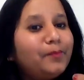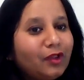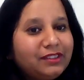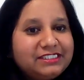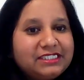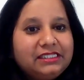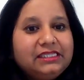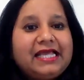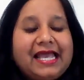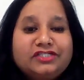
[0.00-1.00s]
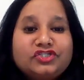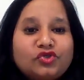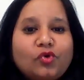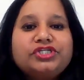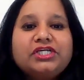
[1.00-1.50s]
political, and
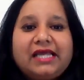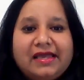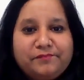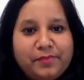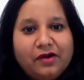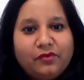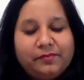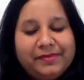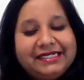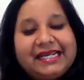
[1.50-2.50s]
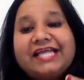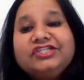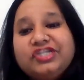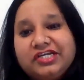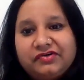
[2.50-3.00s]
social empowerment
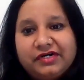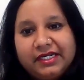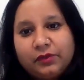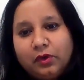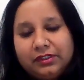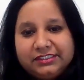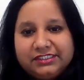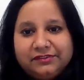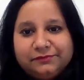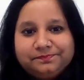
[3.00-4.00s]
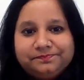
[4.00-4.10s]
and gender equality.